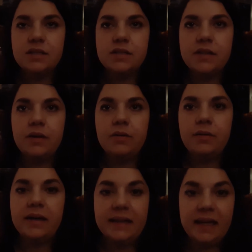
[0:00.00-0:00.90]
So
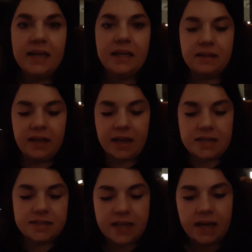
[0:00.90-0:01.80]
again, like I
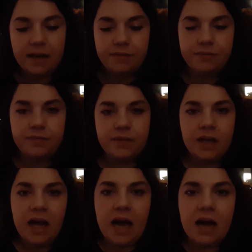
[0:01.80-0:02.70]
said,
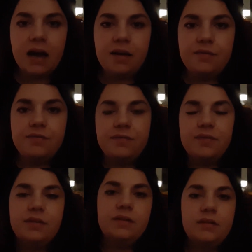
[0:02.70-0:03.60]
I've
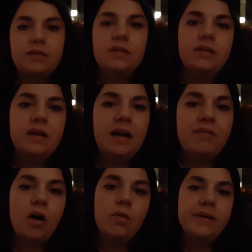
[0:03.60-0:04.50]
I've
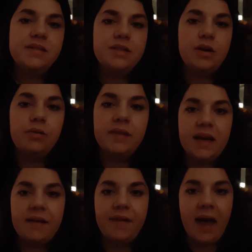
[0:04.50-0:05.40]
always known
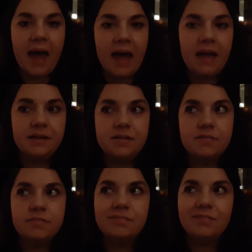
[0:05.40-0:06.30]
I've had
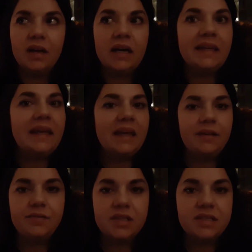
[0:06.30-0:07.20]
a
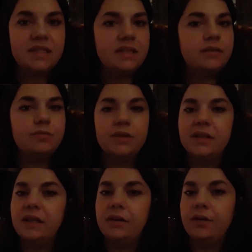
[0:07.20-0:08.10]
gift. Didn't
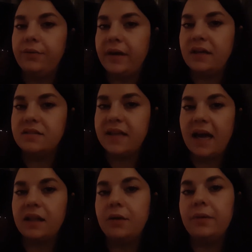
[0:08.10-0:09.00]
really know
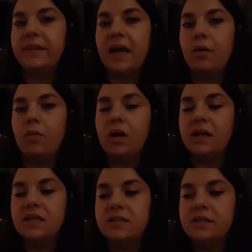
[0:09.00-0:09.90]
exactly what that
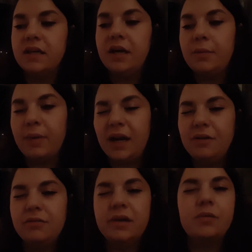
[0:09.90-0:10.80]
was, but I
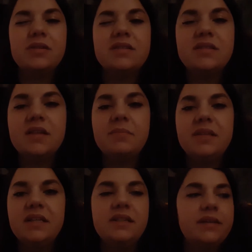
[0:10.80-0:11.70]
knew there was
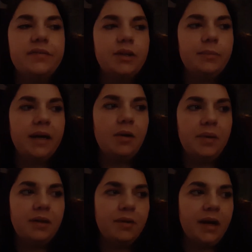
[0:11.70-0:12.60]
something different about
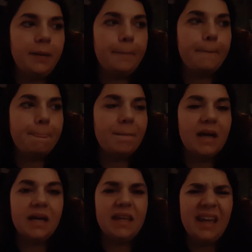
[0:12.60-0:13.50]
me, right?
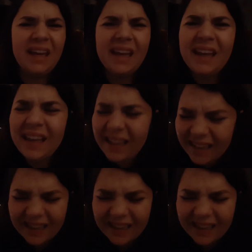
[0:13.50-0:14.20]
Again.